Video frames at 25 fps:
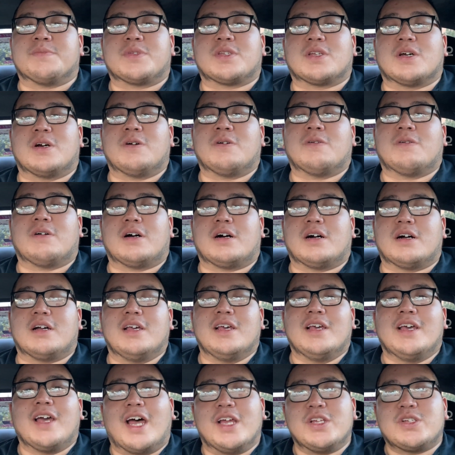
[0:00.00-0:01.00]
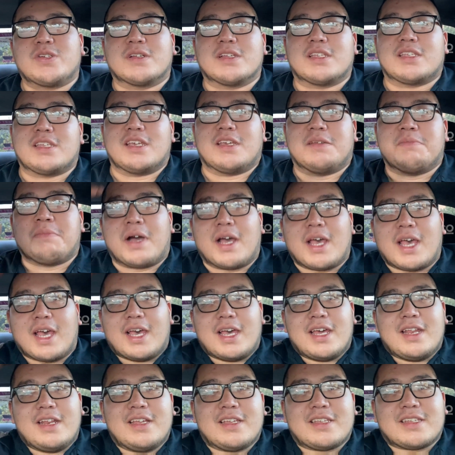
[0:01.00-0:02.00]
So as you can see, my
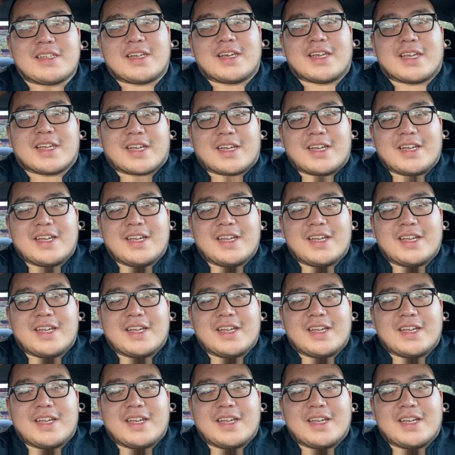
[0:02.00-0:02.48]
head is like